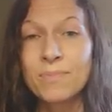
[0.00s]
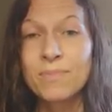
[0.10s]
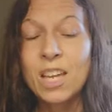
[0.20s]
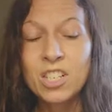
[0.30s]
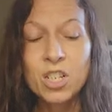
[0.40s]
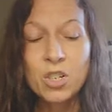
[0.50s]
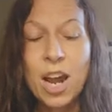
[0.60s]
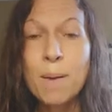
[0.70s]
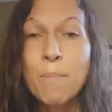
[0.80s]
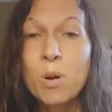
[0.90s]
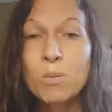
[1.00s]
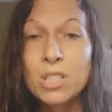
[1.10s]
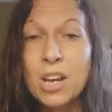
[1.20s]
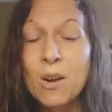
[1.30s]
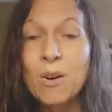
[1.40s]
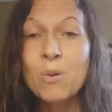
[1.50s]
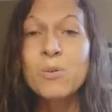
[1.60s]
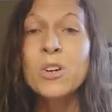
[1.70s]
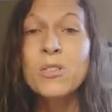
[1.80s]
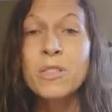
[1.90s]
than to try to boast in our
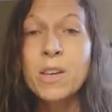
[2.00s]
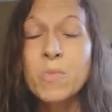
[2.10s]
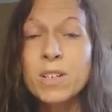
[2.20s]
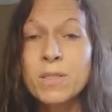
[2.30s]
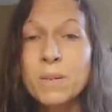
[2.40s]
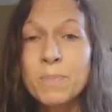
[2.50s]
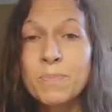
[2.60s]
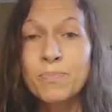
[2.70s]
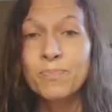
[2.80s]
own earthly wisdom.